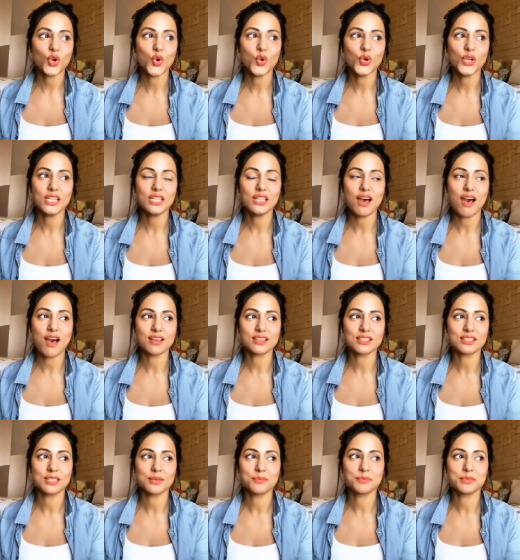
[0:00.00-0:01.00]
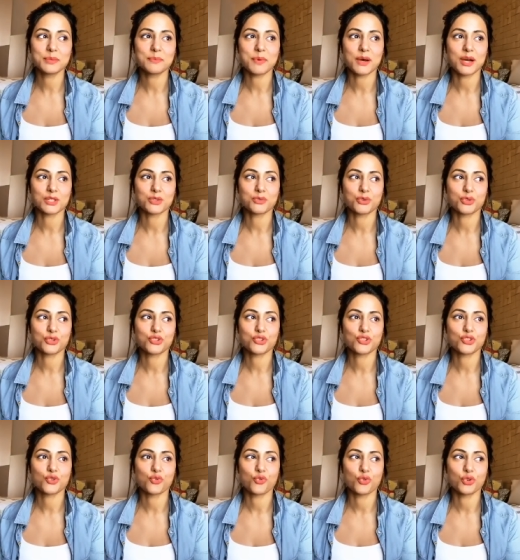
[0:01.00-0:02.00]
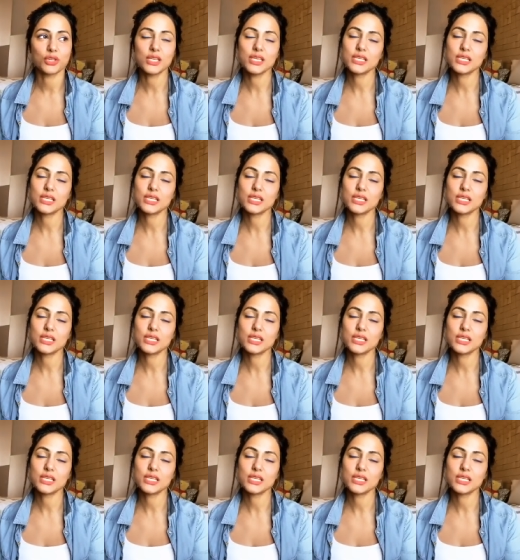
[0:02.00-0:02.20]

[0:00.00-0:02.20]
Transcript: only the Asim's part was shown.